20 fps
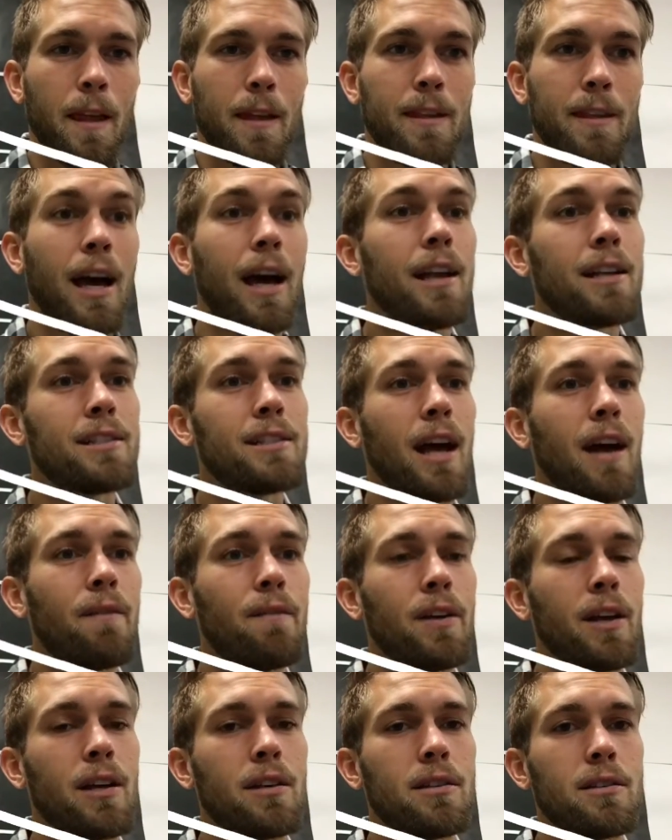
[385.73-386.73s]
Not as
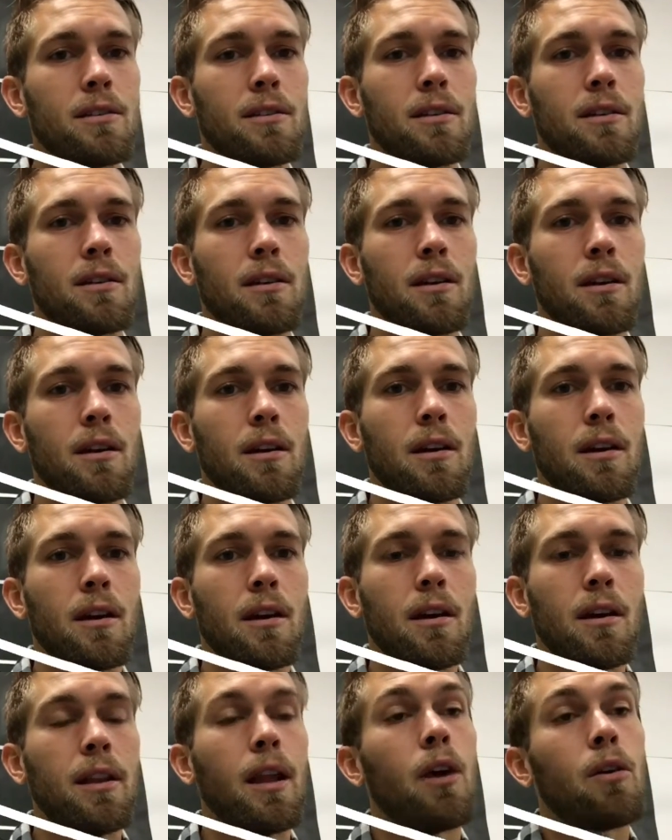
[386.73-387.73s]
obvious.
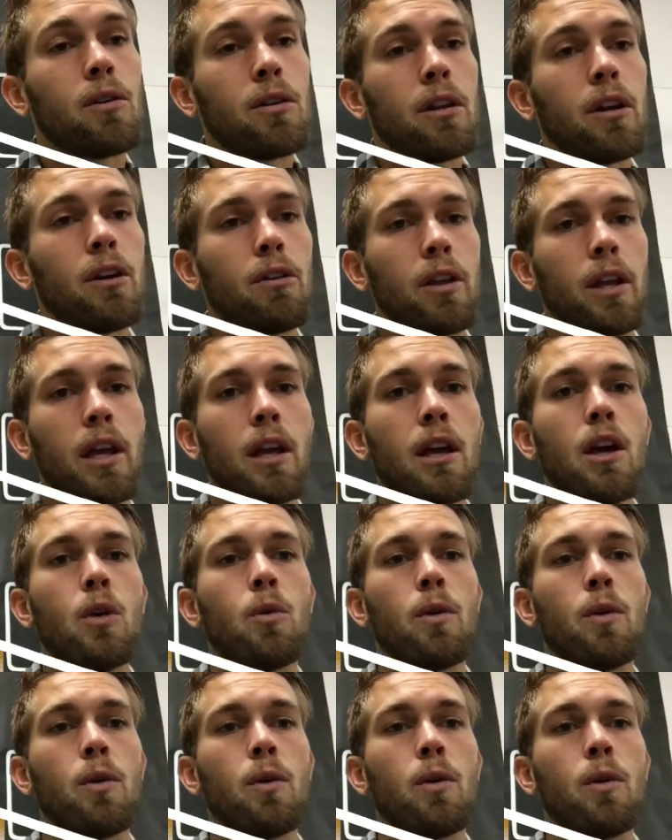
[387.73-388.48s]
Now clearly,